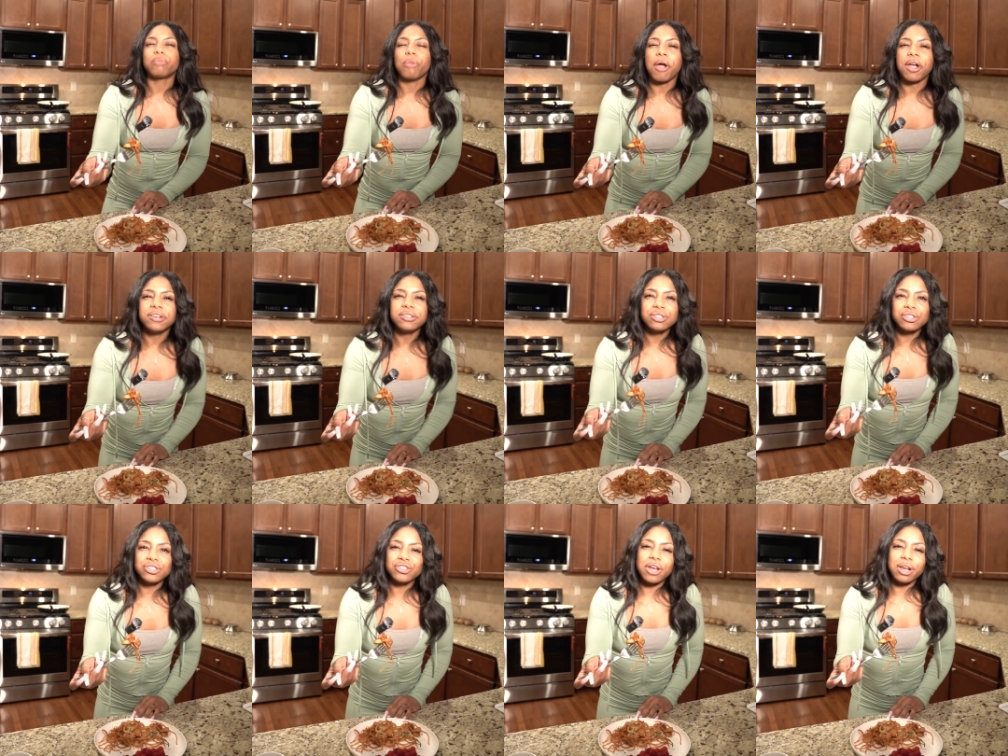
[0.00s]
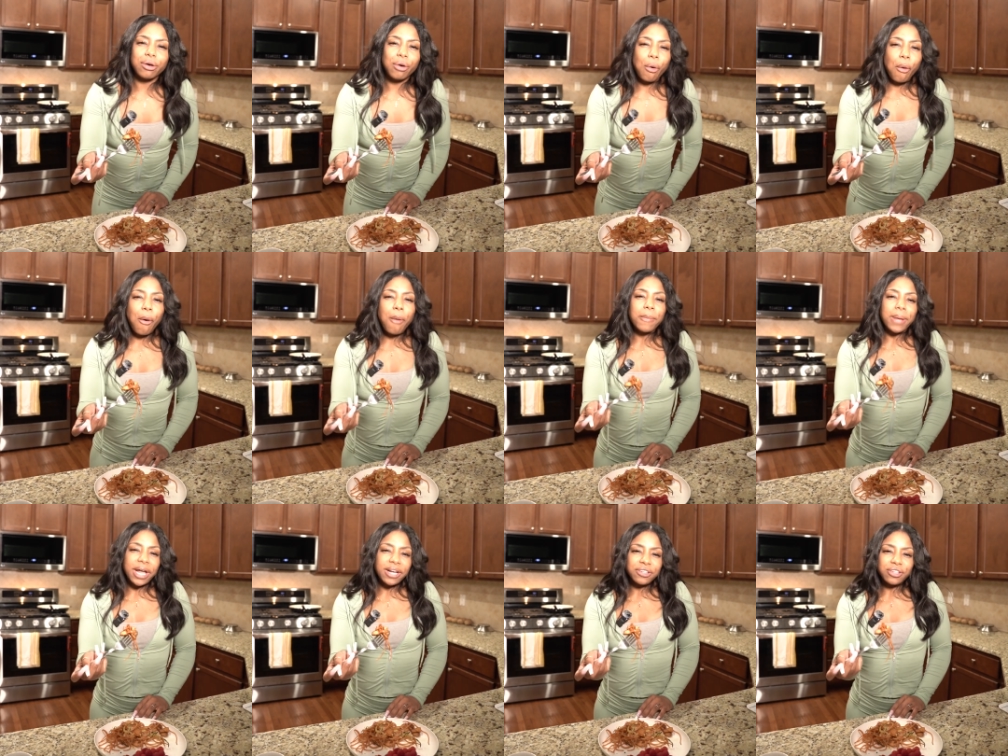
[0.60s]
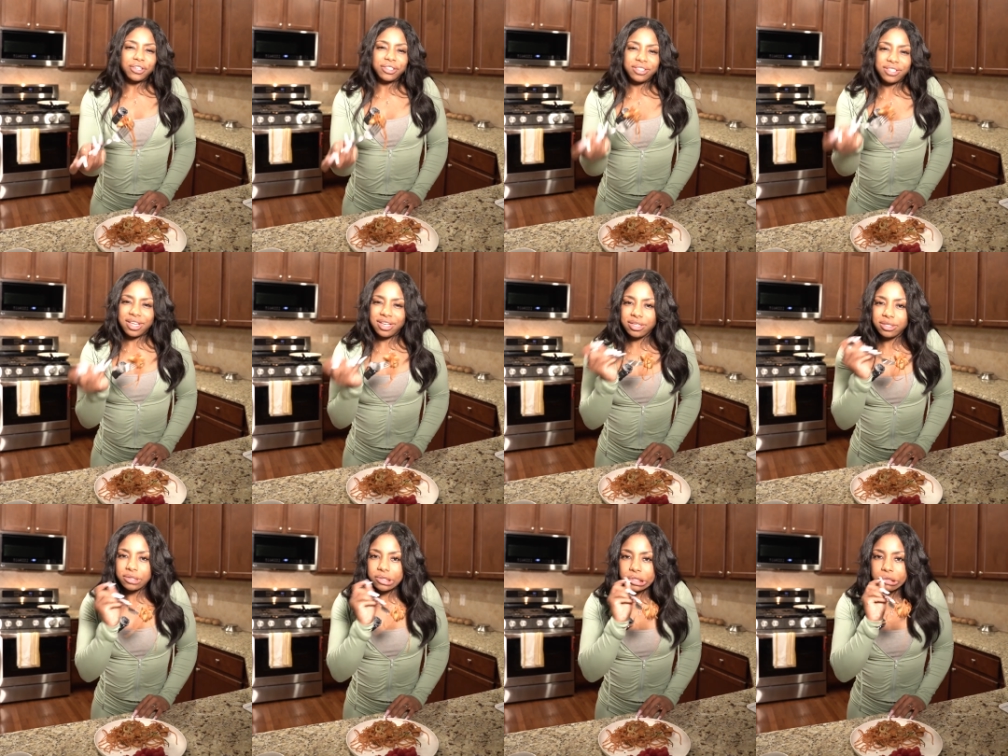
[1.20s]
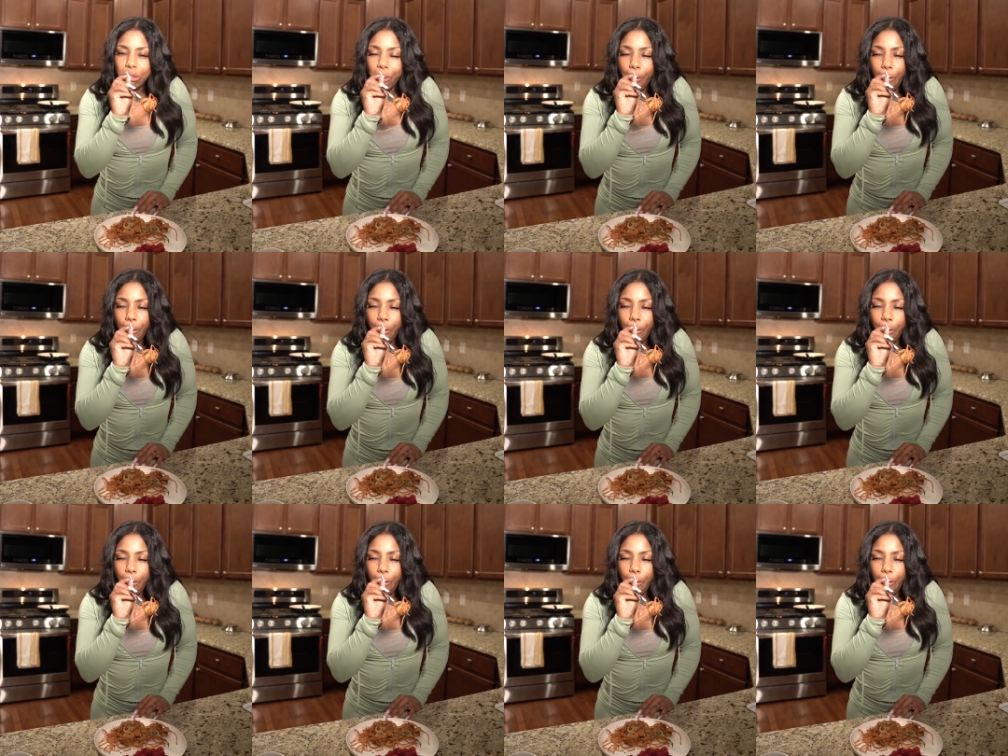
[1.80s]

I used to try to hold back on dates.